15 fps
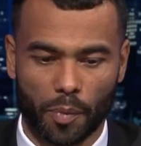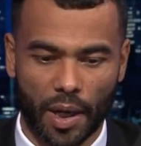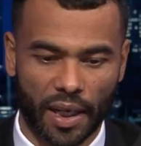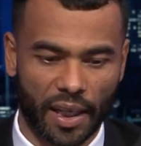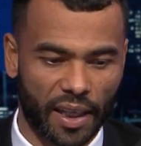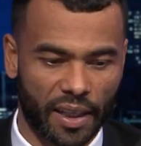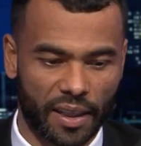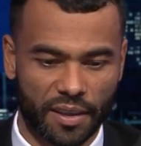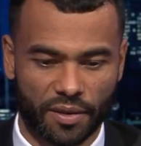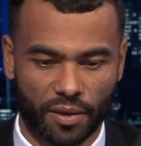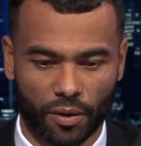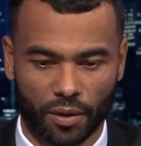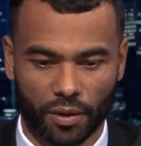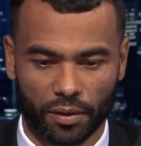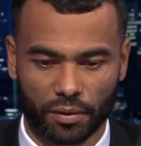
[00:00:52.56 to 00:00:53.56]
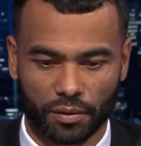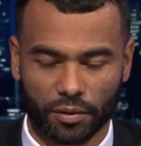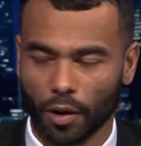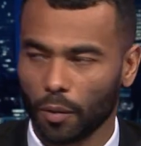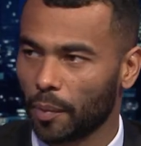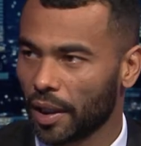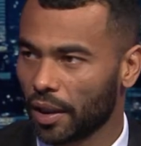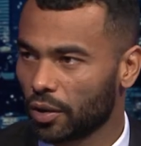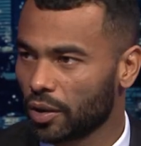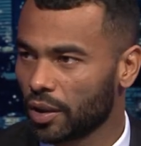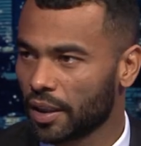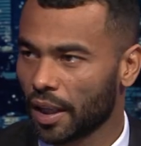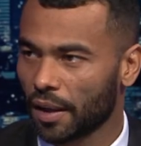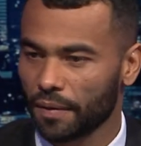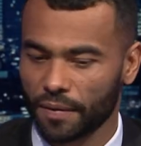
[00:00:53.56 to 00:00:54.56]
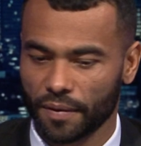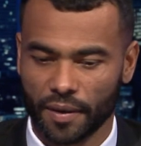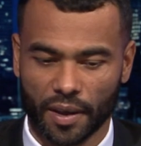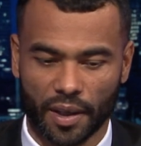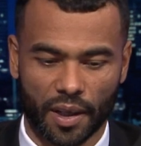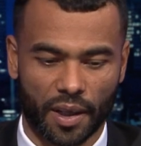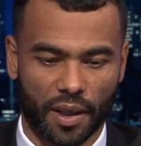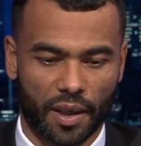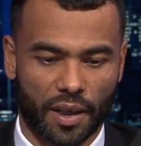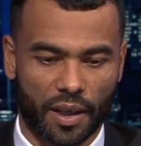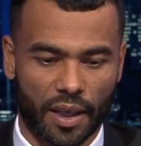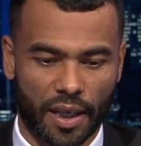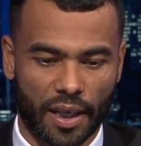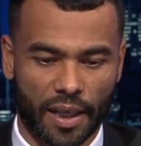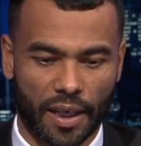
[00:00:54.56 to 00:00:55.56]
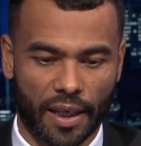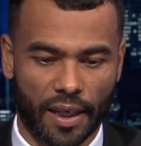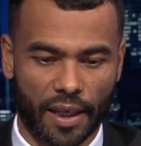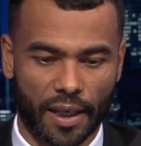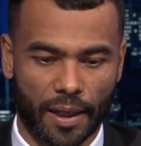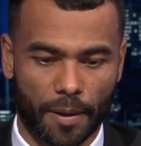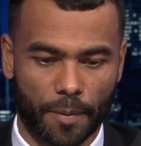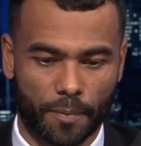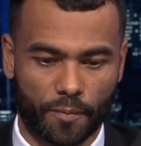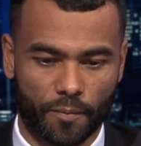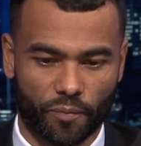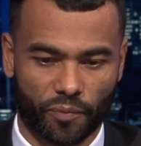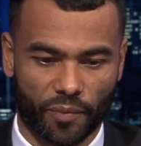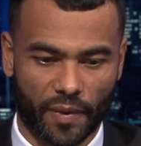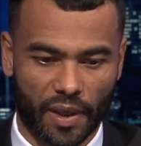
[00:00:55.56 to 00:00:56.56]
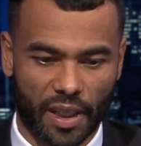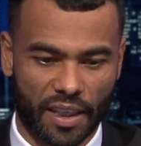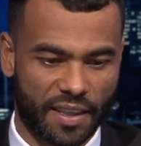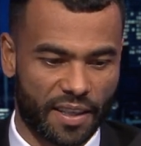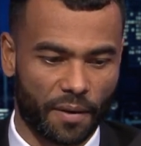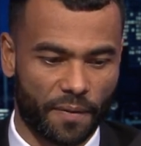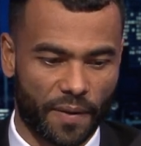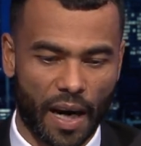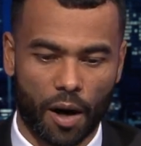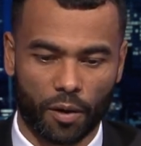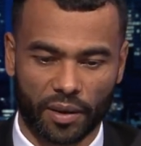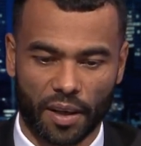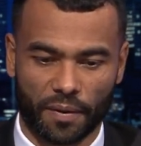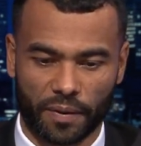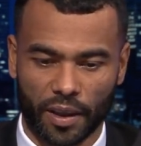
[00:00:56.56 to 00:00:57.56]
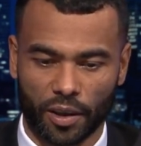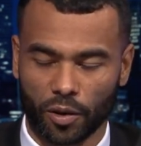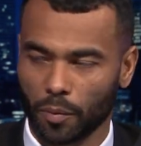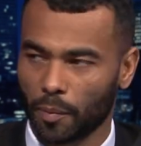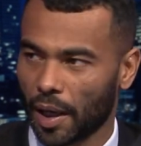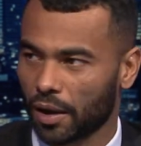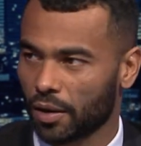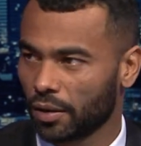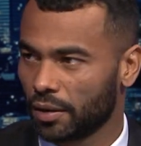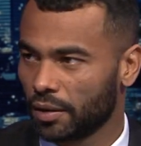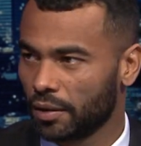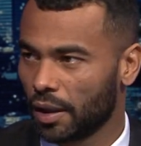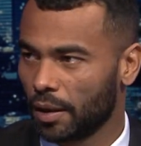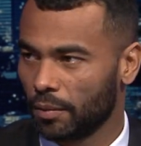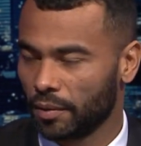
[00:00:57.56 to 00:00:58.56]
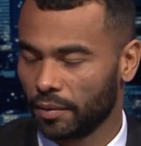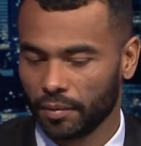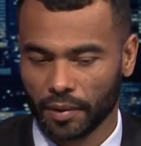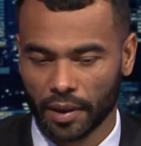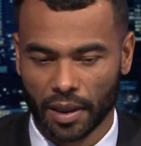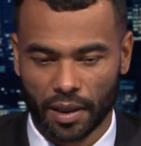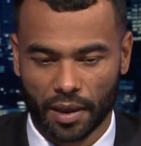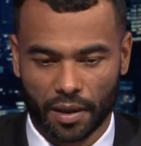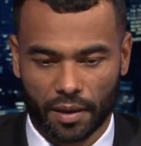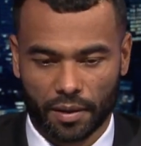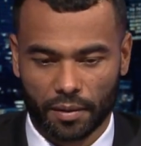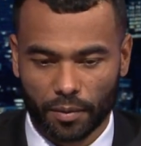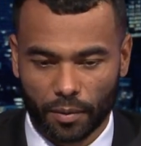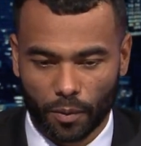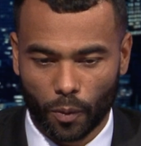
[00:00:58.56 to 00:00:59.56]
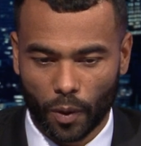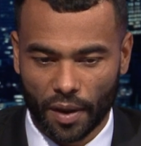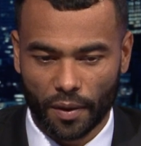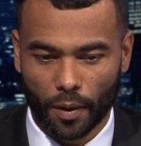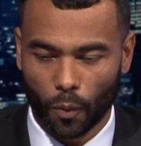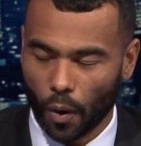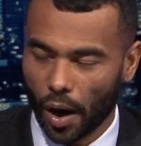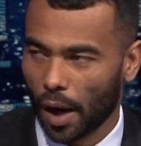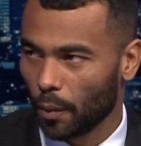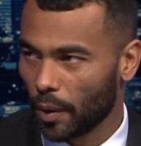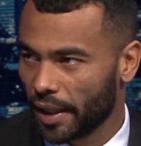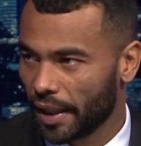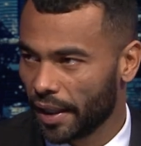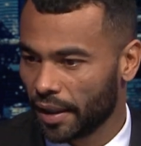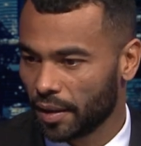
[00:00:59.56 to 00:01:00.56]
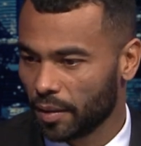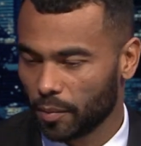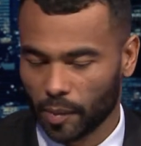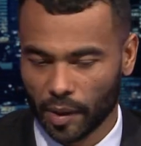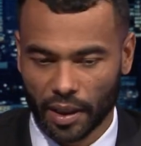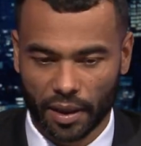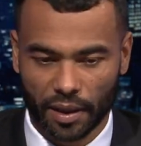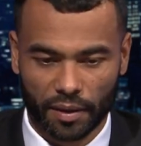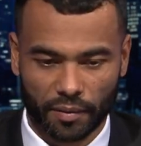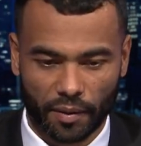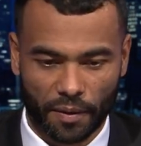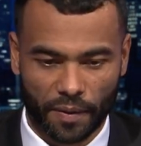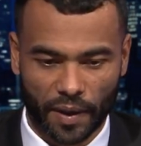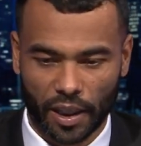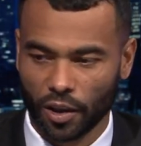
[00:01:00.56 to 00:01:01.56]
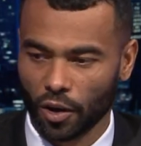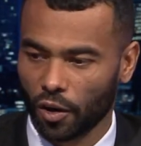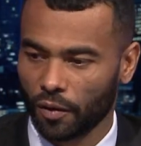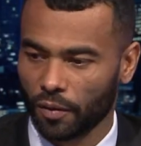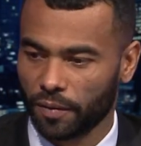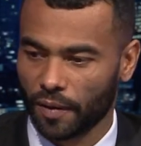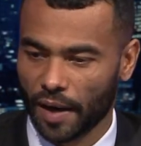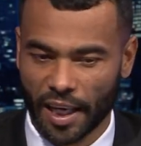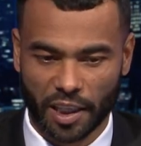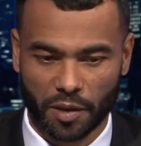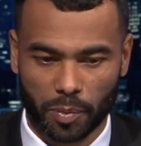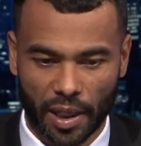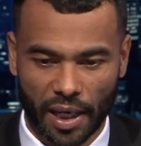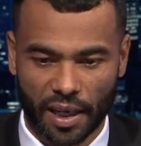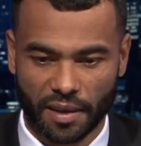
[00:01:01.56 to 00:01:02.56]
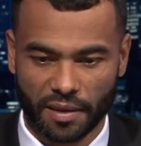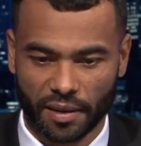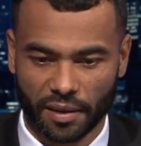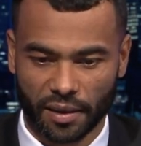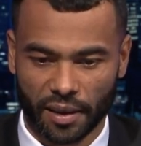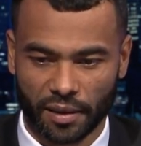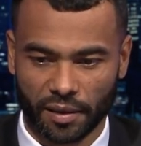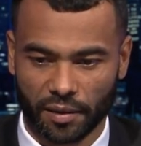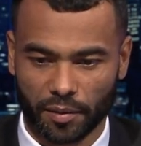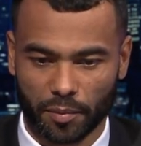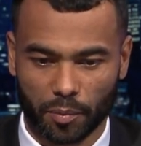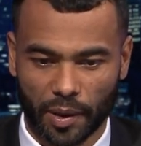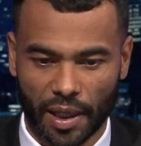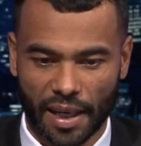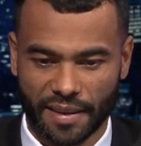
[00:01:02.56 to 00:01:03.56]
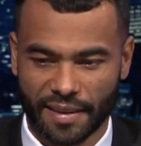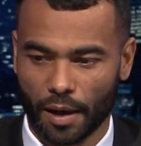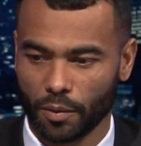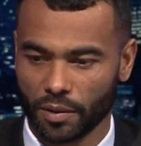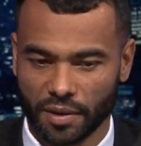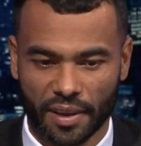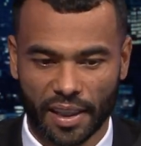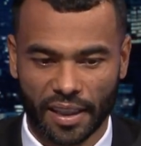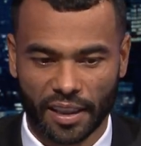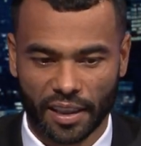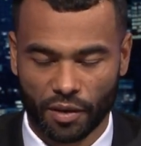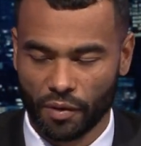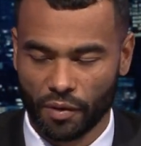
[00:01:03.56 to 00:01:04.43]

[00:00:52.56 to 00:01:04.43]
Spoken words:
penalties or not being good enough. And it's something I'll definitely look back on and wonder why we didn't. But I think a lot of ex-players and players that was in and